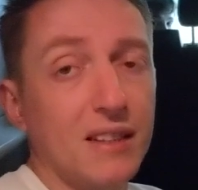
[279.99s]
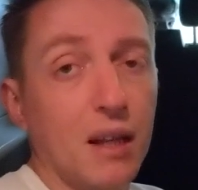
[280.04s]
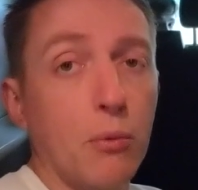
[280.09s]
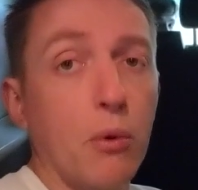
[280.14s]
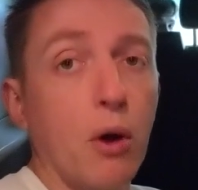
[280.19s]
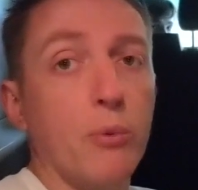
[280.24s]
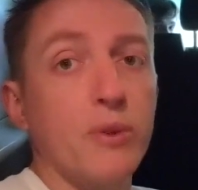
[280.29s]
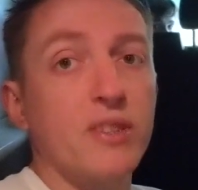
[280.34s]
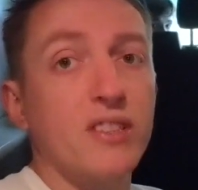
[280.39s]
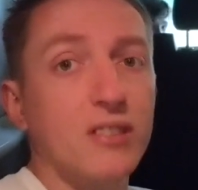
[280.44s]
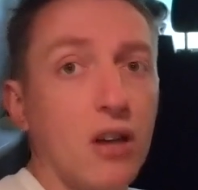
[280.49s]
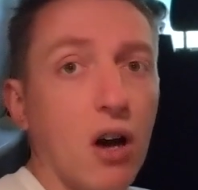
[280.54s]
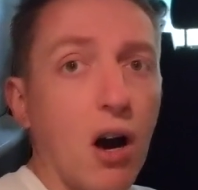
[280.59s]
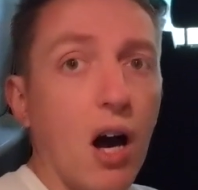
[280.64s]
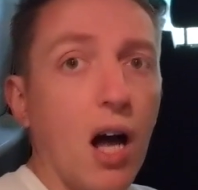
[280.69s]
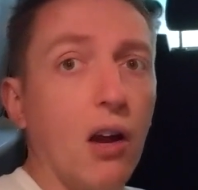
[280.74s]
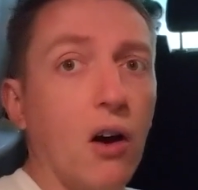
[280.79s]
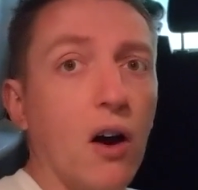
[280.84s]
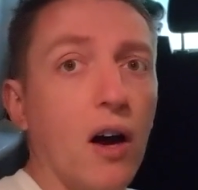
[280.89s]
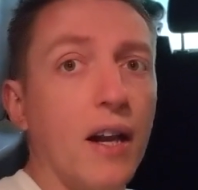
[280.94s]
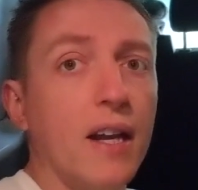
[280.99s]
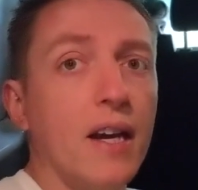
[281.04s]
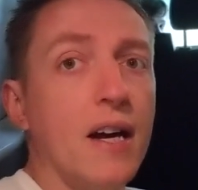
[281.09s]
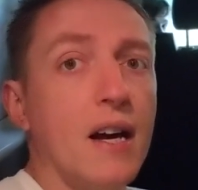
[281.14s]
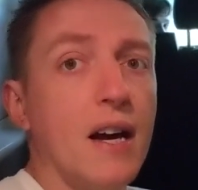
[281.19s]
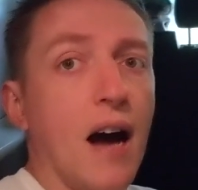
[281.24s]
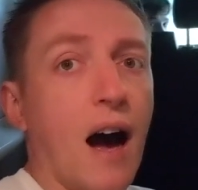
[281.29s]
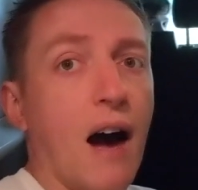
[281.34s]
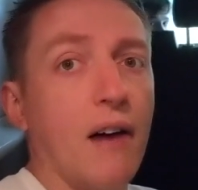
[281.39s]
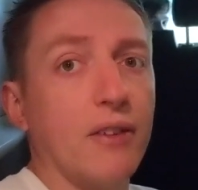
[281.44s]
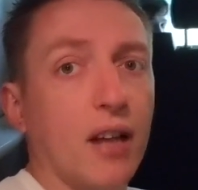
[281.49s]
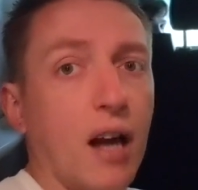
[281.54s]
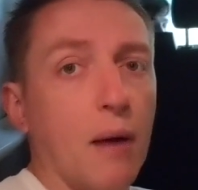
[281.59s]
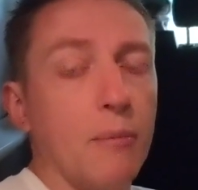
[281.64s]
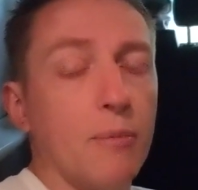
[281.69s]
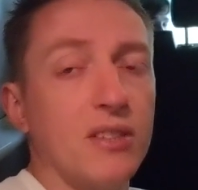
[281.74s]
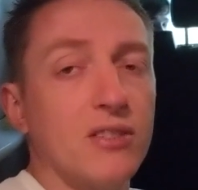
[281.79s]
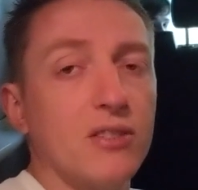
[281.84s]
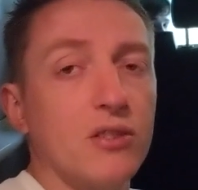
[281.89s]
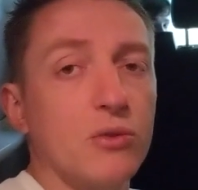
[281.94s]
They work with Skyline, other
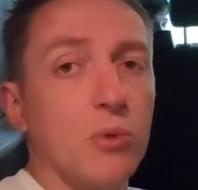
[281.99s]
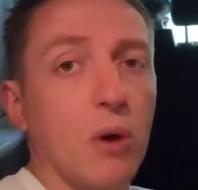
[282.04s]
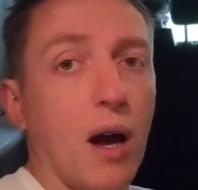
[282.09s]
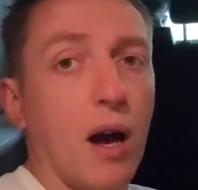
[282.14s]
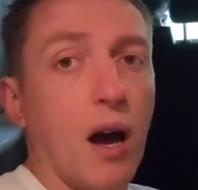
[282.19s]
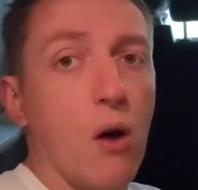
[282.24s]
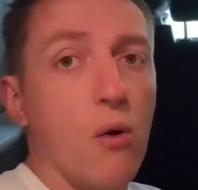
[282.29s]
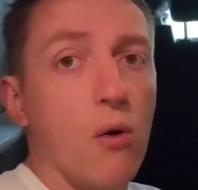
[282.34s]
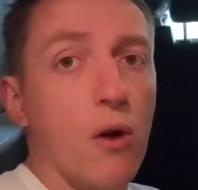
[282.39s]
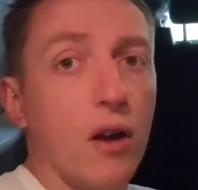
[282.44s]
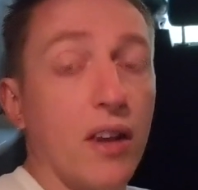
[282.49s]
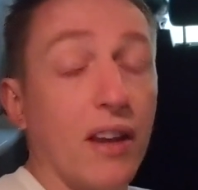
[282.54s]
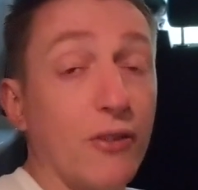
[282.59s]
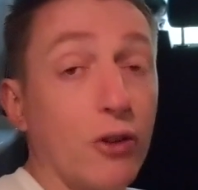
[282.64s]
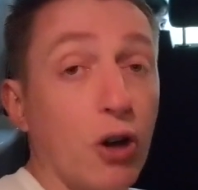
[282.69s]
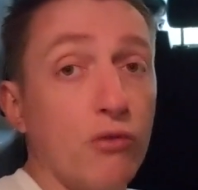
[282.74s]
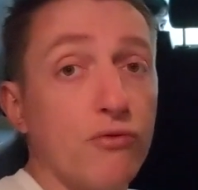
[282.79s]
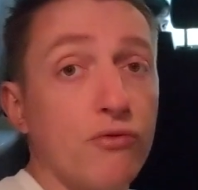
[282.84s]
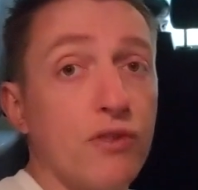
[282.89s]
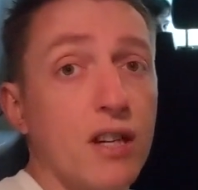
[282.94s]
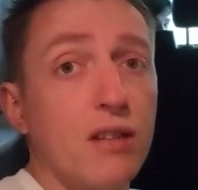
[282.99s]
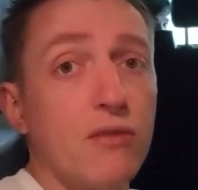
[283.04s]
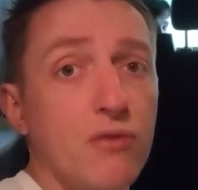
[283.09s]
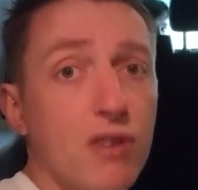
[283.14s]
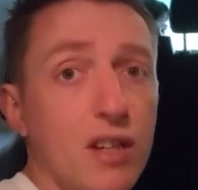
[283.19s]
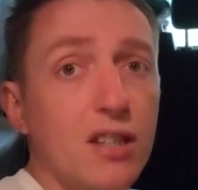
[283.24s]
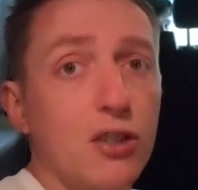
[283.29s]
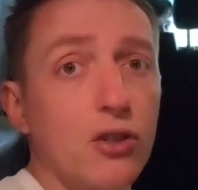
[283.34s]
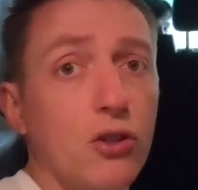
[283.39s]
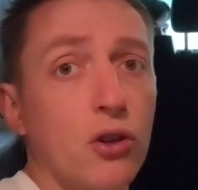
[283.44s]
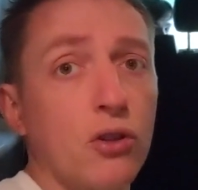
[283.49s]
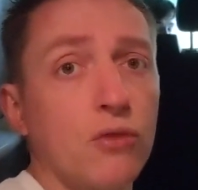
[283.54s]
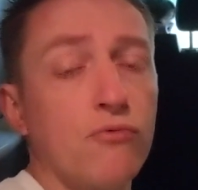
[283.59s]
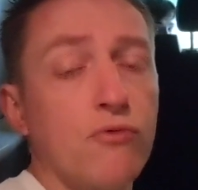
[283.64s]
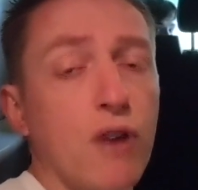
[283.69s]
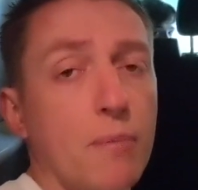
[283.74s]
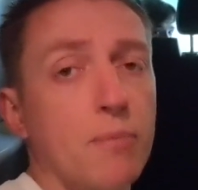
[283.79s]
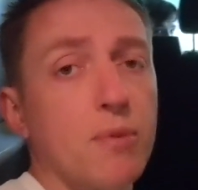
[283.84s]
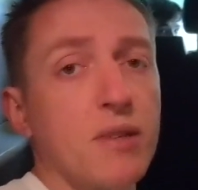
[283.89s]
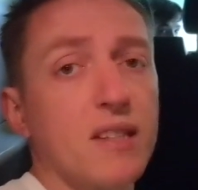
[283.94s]
companies as well, and they've got a really good
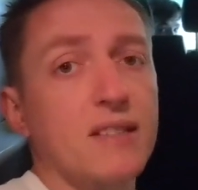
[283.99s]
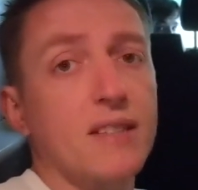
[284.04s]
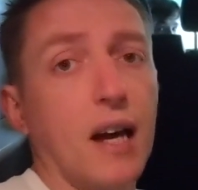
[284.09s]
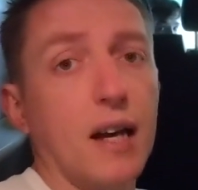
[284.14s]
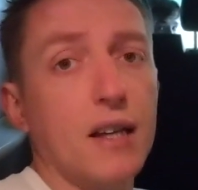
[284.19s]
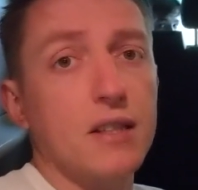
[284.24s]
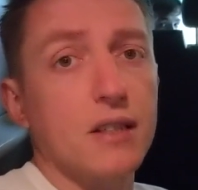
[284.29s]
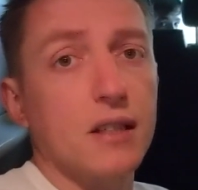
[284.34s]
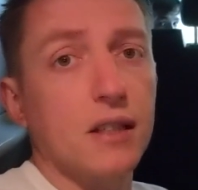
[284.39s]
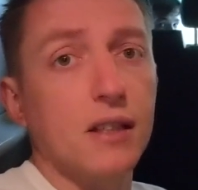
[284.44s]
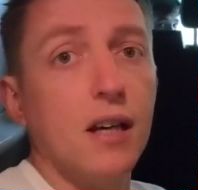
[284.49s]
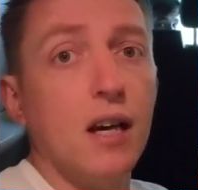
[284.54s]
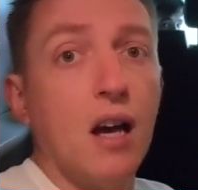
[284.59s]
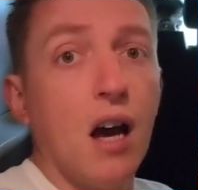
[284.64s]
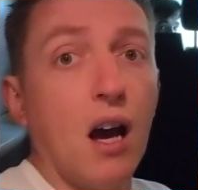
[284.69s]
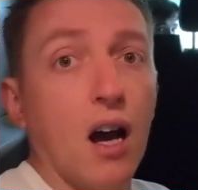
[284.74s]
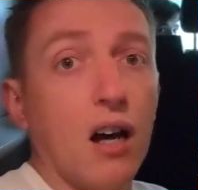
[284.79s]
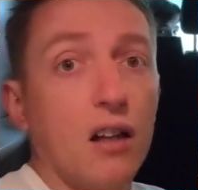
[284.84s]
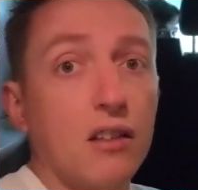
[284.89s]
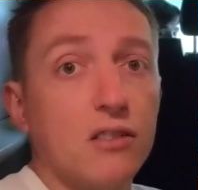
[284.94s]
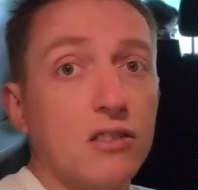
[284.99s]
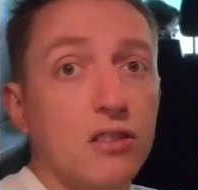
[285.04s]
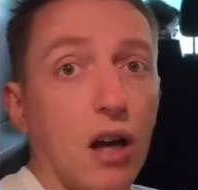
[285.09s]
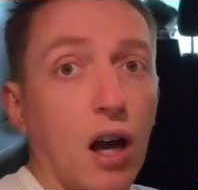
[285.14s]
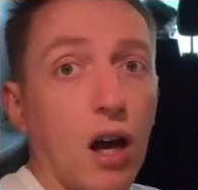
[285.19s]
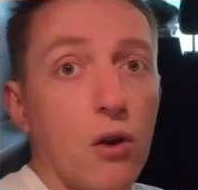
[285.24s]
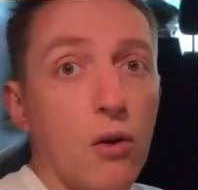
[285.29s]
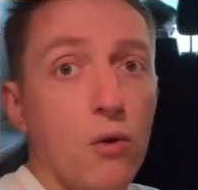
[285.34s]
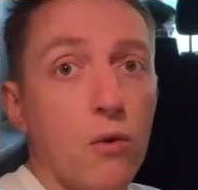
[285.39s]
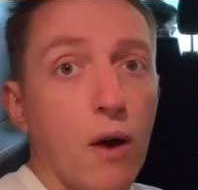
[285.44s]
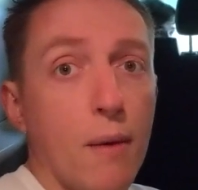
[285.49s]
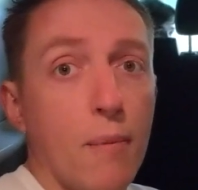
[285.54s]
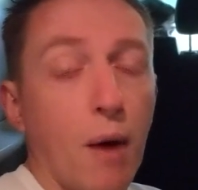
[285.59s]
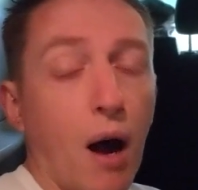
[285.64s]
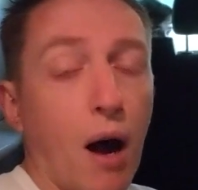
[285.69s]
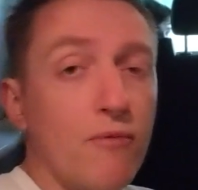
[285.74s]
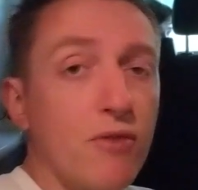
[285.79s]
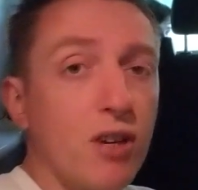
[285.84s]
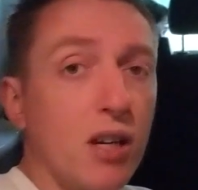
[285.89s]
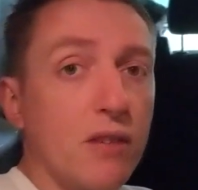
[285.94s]
reputation. And so
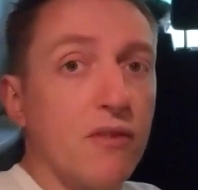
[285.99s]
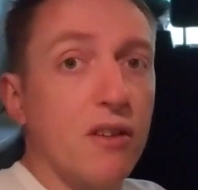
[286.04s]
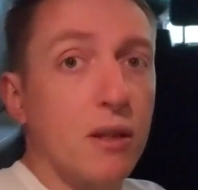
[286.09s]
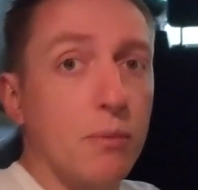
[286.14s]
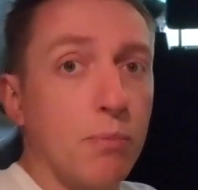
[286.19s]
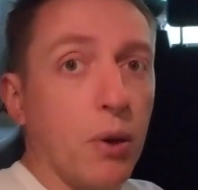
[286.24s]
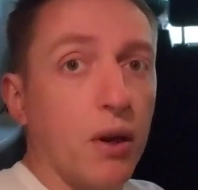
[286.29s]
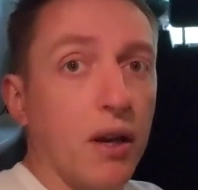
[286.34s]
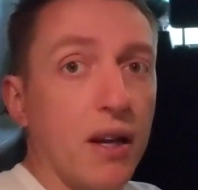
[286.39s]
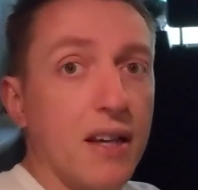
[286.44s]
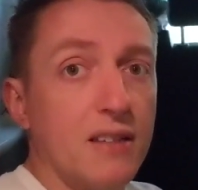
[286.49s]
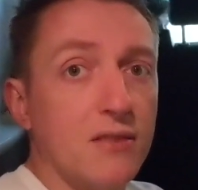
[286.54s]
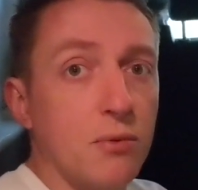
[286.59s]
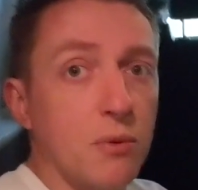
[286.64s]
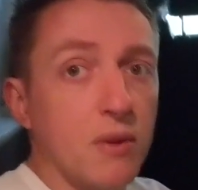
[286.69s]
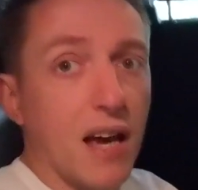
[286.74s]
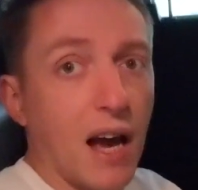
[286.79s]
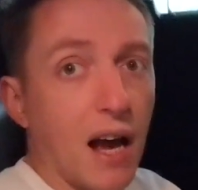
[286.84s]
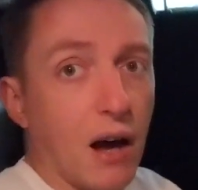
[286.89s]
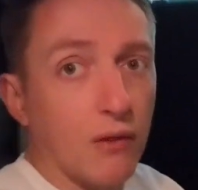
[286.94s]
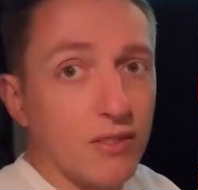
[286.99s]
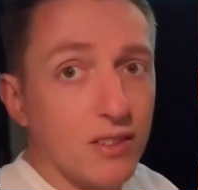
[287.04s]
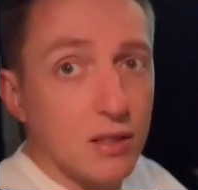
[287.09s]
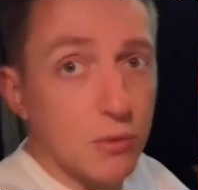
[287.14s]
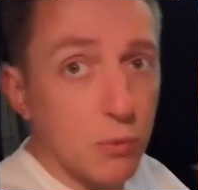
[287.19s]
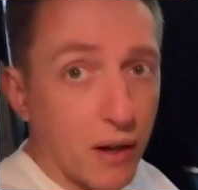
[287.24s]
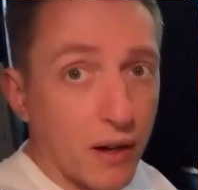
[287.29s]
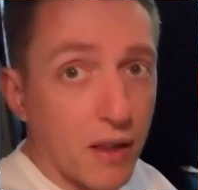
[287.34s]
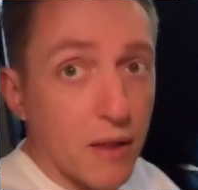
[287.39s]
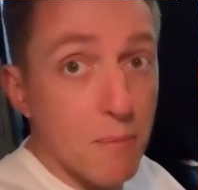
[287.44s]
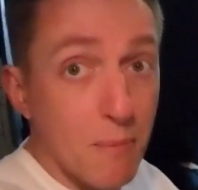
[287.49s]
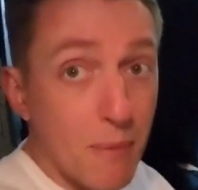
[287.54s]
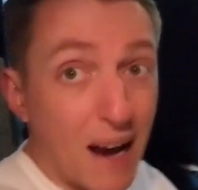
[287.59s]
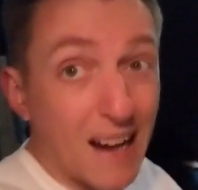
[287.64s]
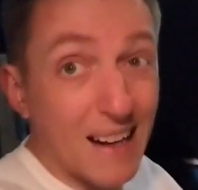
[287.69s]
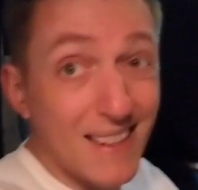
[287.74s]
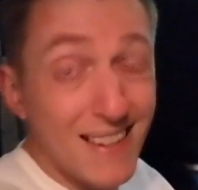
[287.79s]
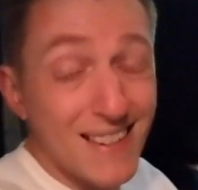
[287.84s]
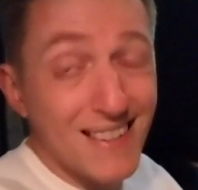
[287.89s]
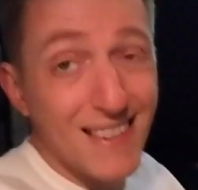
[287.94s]
I'm really pleased with that. Obviously one of the
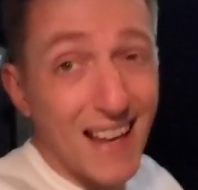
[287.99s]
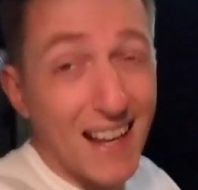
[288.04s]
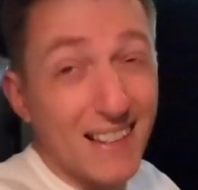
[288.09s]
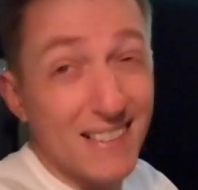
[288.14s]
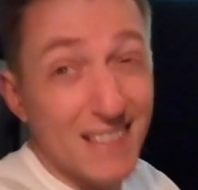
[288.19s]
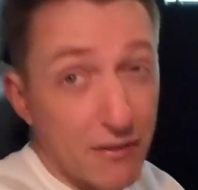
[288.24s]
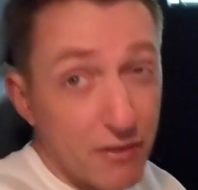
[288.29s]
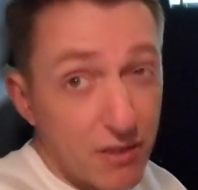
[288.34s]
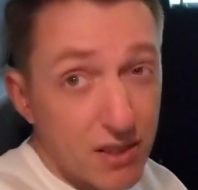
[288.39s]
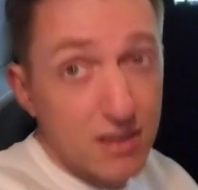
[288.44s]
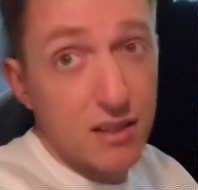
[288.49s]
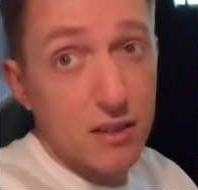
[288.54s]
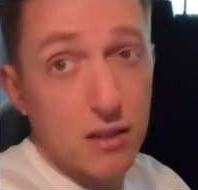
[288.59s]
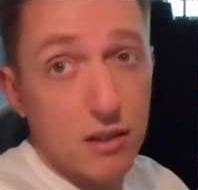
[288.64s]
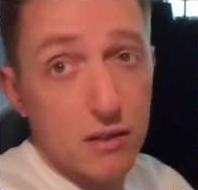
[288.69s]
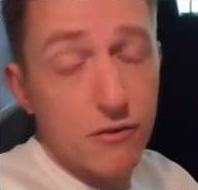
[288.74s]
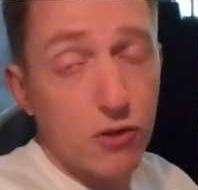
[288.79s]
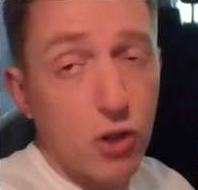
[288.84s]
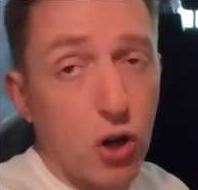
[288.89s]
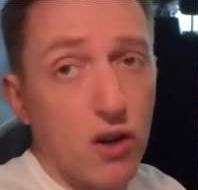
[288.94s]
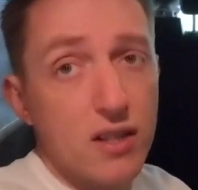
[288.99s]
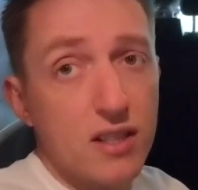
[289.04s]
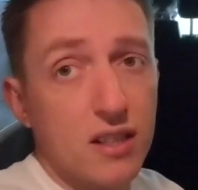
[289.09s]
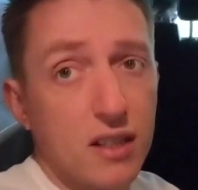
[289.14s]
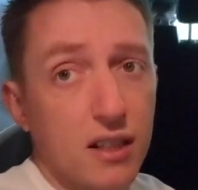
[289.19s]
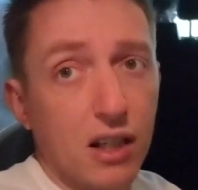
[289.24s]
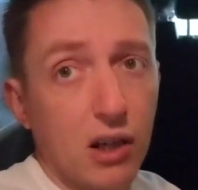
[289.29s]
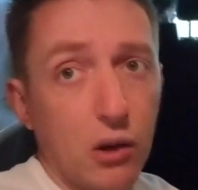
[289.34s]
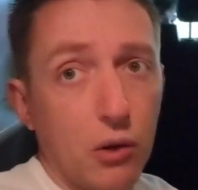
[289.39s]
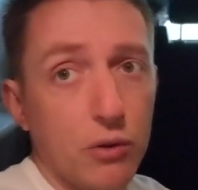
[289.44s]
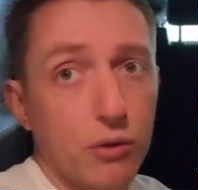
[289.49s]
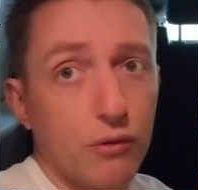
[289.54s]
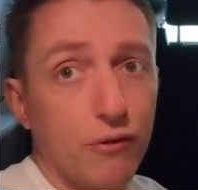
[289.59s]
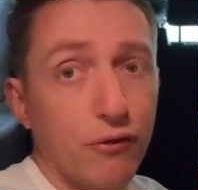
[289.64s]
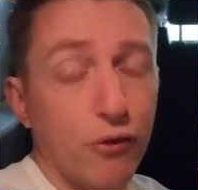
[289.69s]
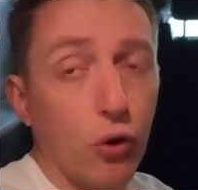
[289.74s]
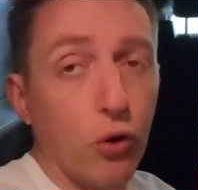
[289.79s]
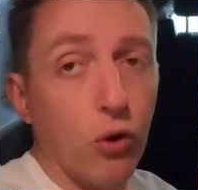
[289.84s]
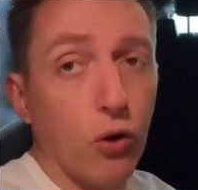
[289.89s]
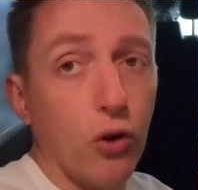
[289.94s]
main things, everything that you've got is going to go on your
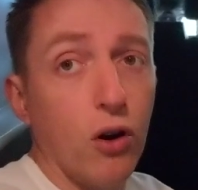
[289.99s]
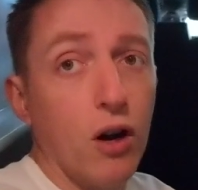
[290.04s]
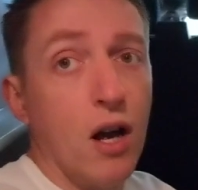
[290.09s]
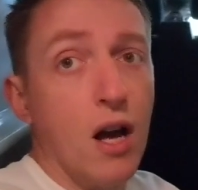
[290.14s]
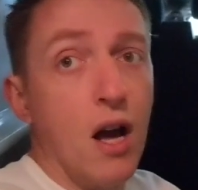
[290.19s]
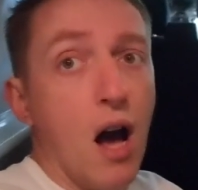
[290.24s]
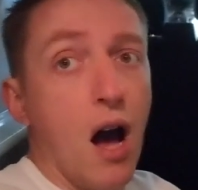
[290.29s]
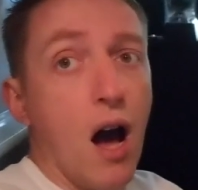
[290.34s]
floor.